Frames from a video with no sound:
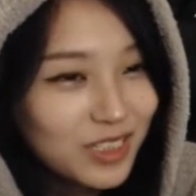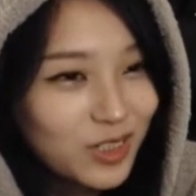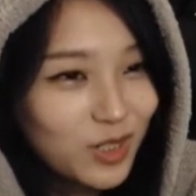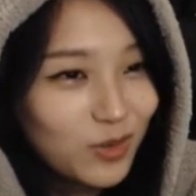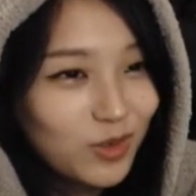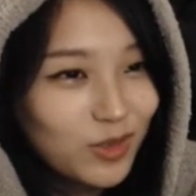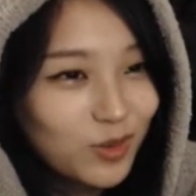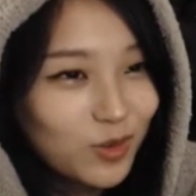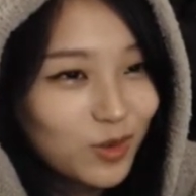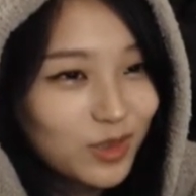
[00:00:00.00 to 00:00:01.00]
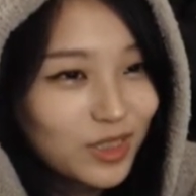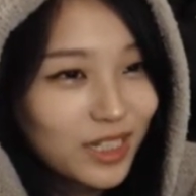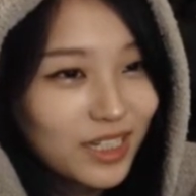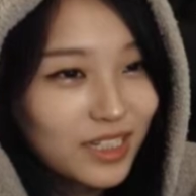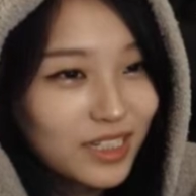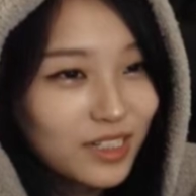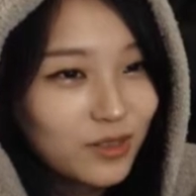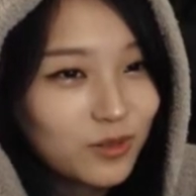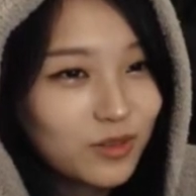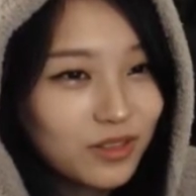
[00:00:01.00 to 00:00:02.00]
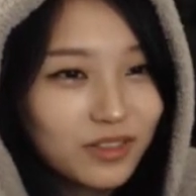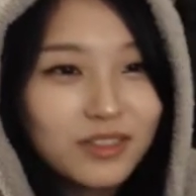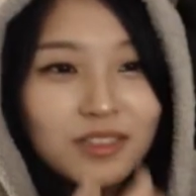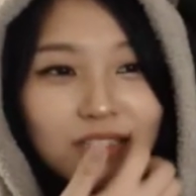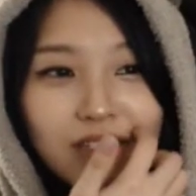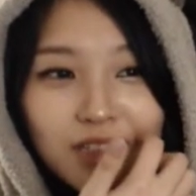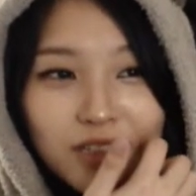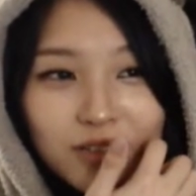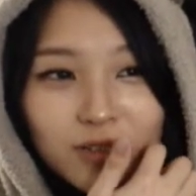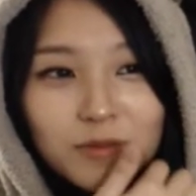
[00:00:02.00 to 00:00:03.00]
know it or like it, or, you know.